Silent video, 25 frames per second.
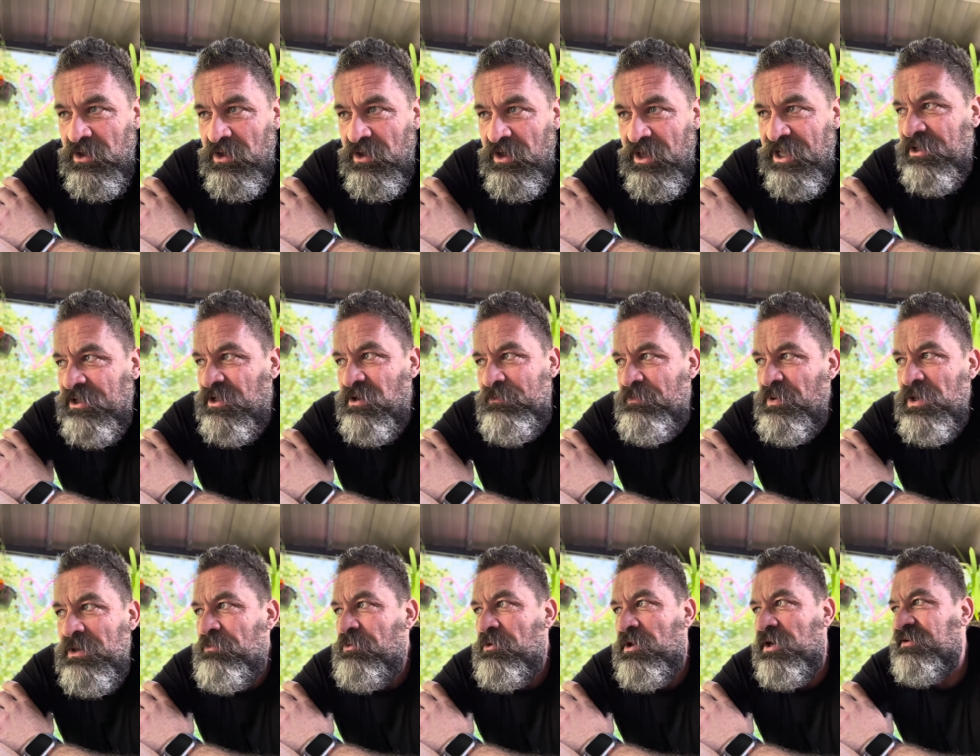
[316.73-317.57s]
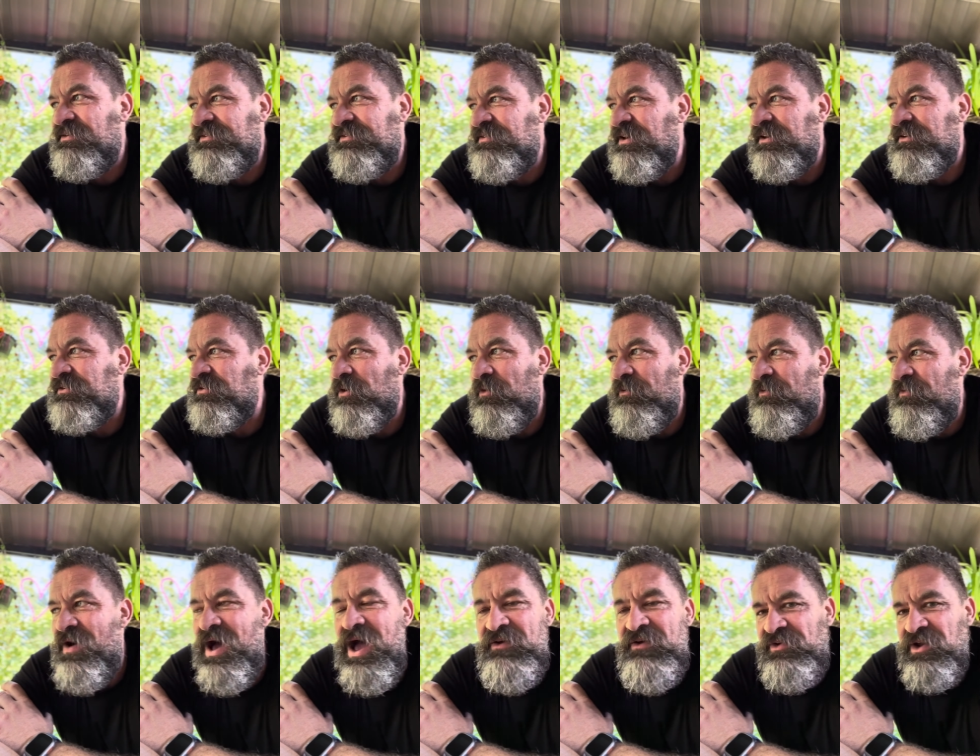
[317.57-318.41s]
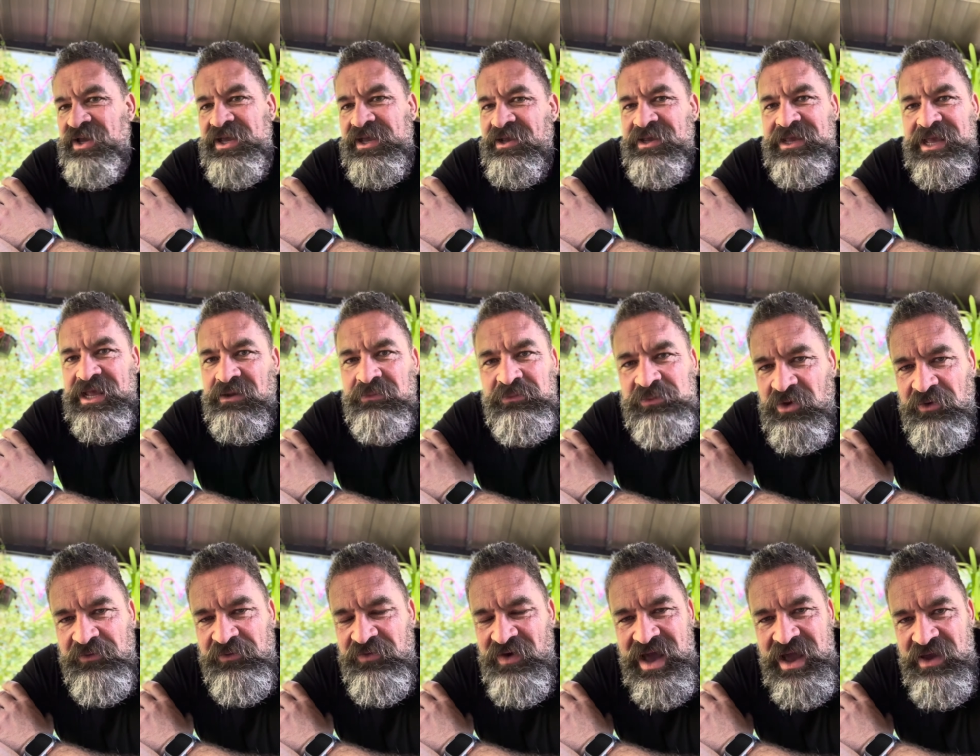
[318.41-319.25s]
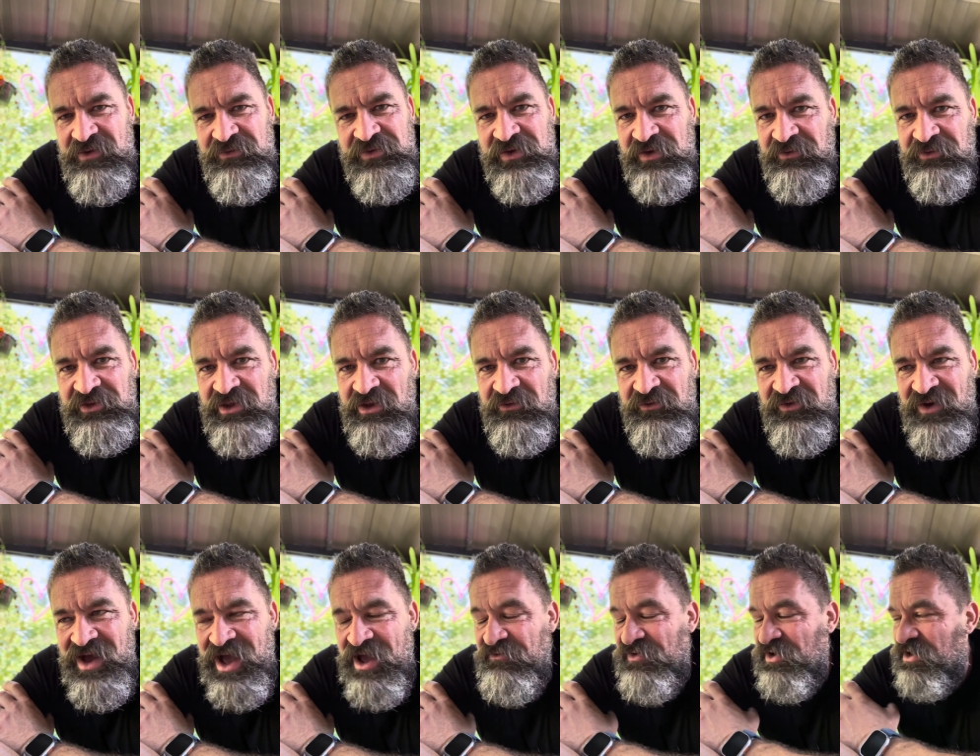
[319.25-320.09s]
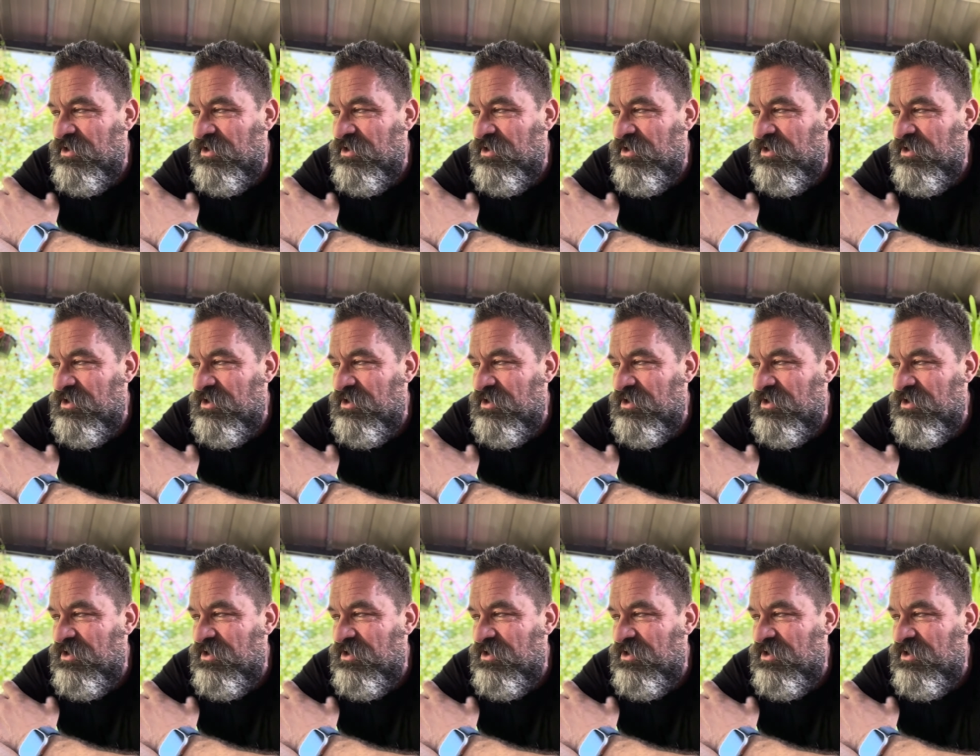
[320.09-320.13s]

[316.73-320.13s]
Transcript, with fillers: And the people at 605, I can get them to 555.